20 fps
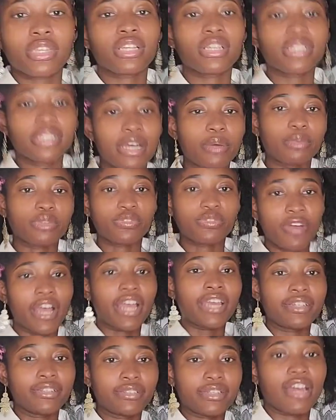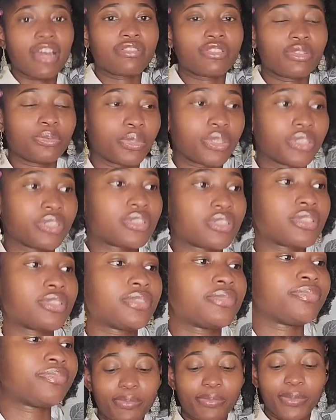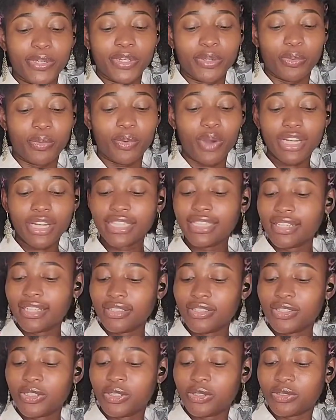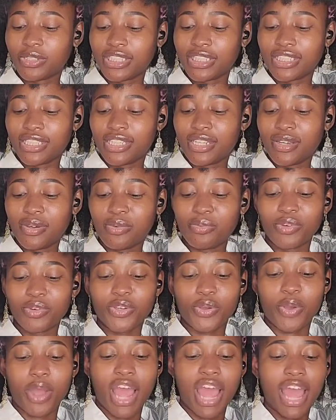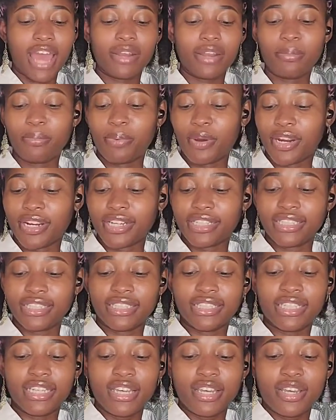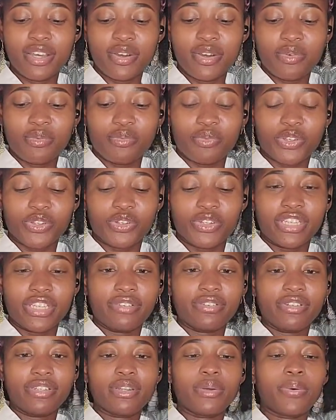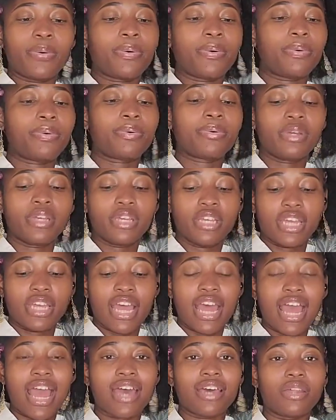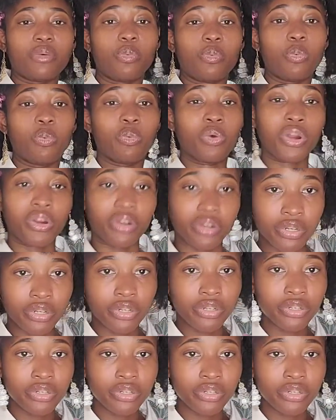Because I was fine afterwards. When you're walking down the street, when you're at a party, when you're even at work,